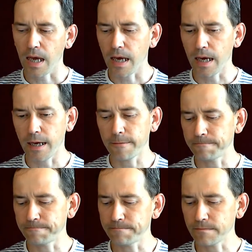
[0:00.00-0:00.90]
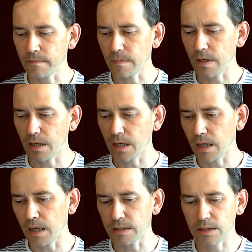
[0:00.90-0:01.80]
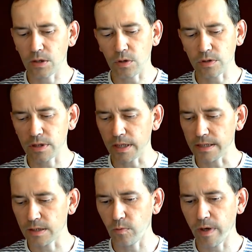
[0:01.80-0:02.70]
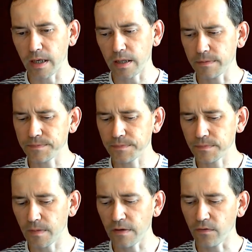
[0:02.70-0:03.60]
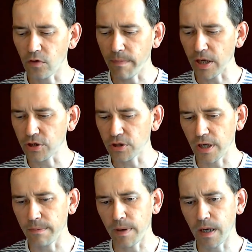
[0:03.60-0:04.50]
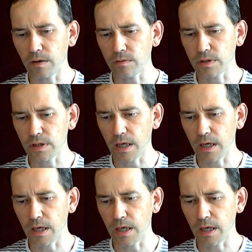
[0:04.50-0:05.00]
It's got as well information about